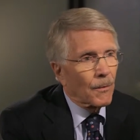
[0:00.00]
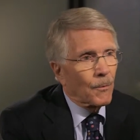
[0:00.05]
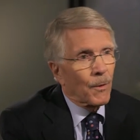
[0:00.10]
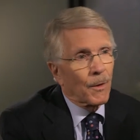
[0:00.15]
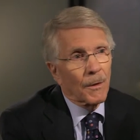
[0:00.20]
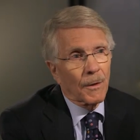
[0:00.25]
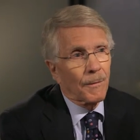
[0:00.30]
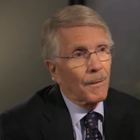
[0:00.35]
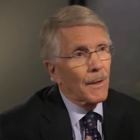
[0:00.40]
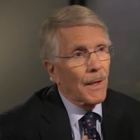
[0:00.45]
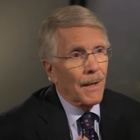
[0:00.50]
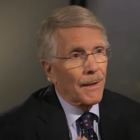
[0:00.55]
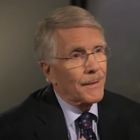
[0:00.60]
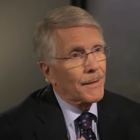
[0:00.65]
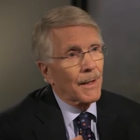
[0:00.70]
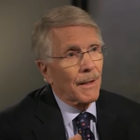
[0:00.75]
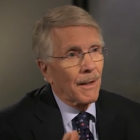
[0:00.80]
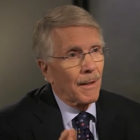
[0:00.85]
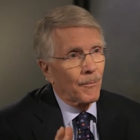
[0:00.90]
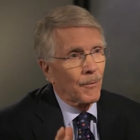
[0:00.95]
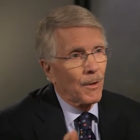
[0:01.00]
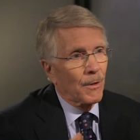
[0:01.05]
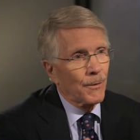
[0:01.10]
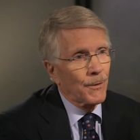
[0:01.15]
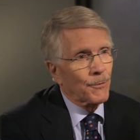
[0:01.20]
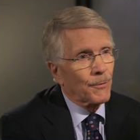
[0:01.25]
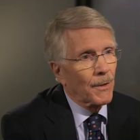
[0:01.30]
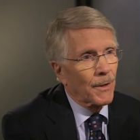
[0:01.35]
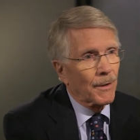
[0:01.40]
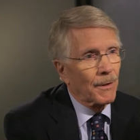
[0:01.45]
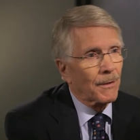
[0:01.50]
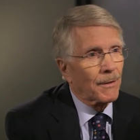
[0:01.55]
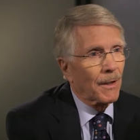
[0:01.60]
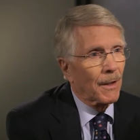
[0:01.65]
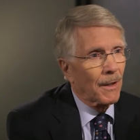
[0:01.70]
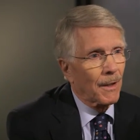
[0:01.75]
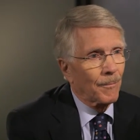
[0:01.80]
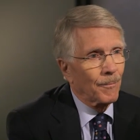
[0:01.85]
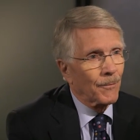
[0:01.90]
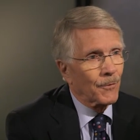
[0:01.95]
we're going to run out of time. We always run out of
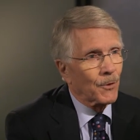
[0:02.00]
time.